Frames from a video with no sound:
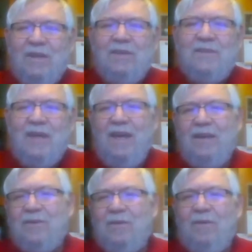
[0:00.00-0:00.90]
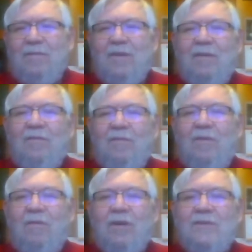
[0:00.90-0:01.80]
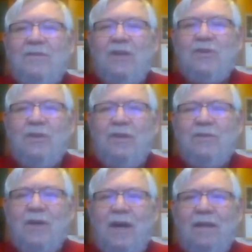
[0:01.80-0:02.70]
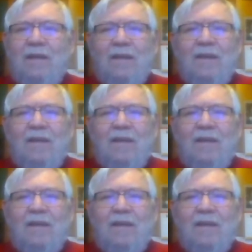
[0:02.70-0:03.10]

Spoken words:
think tank or organization in China,